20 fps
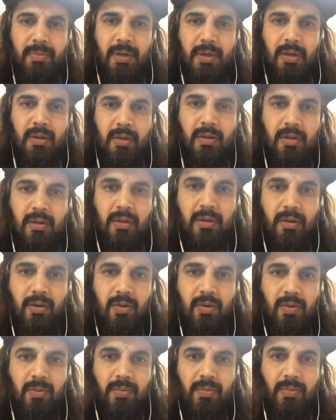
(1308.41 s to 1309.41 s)
but,
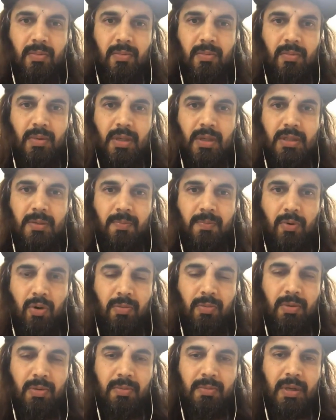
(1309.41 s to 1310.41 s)
you know, there's a
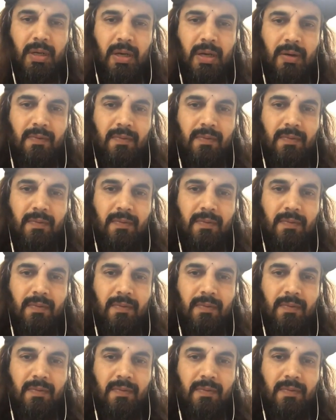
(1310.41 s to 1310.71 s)
problem that